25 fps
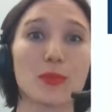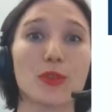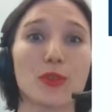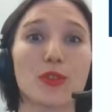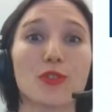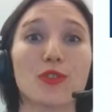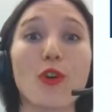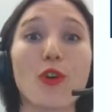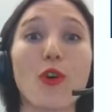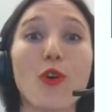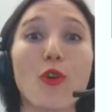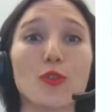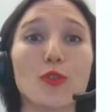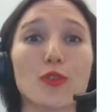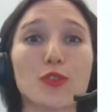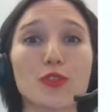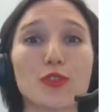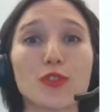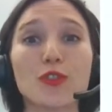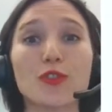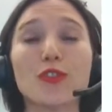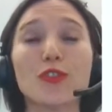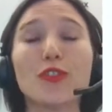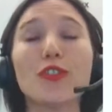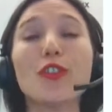but
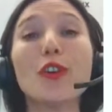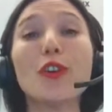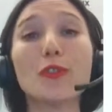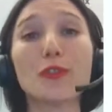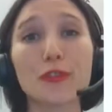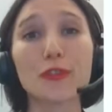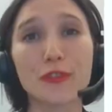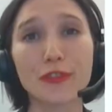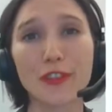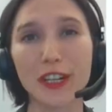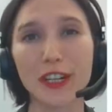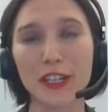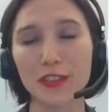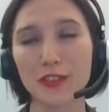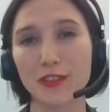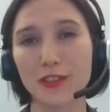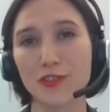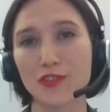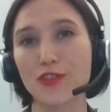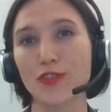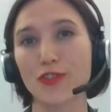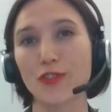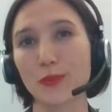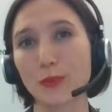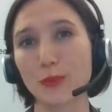also
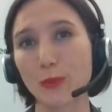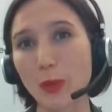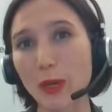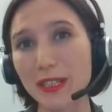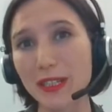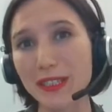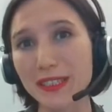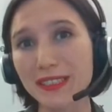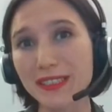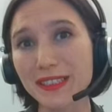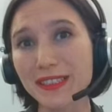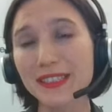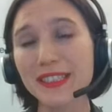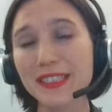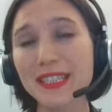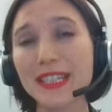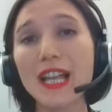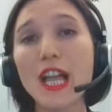non-financial ones